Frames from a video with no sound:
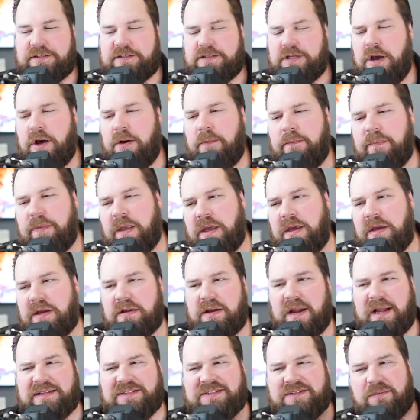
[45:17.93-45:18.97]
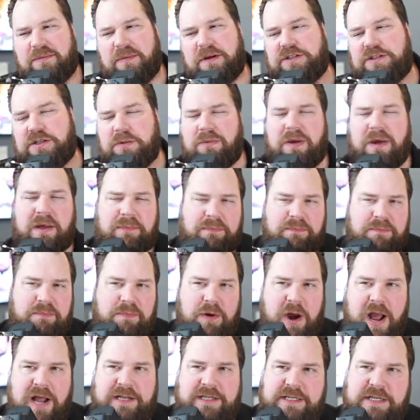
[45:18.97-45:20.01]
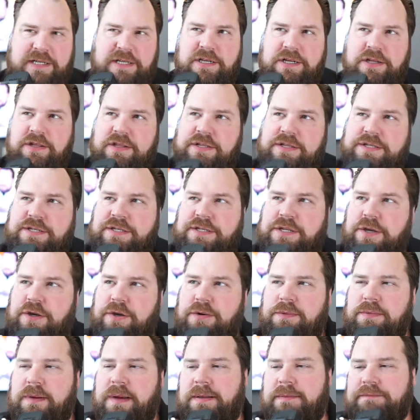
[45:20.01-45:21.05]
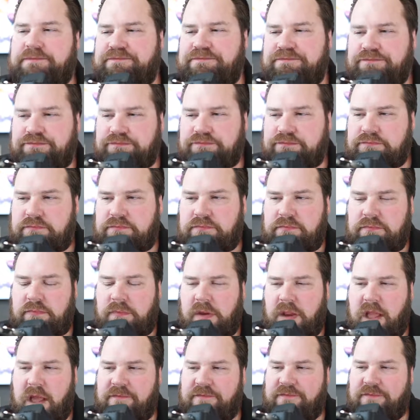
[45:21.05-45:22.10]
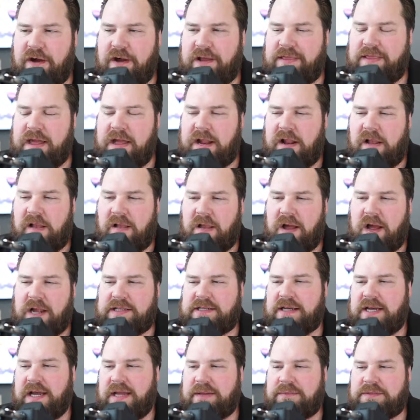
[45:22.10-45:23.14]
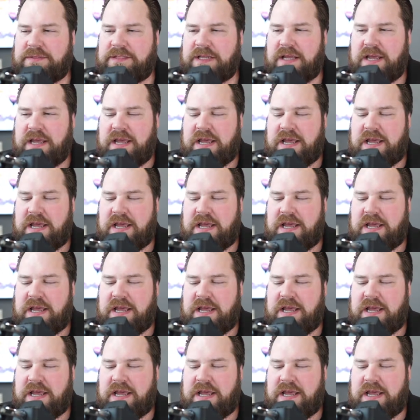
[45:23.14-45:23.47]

So not so much, well, brides can do this too, but I find that a lot of times,